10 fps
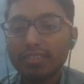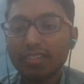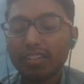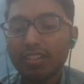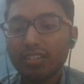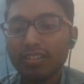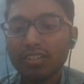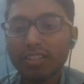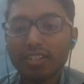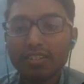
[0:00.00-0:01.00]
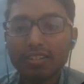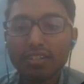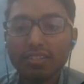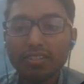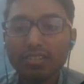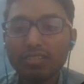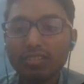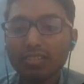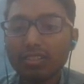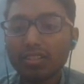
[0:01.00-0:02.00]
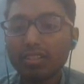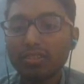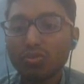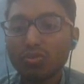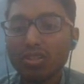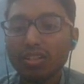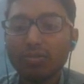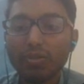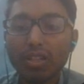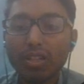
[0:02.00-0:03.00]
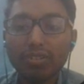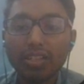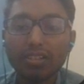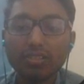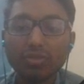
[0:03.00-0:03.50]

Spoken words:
and in the test dataset the rows are 5 lakh.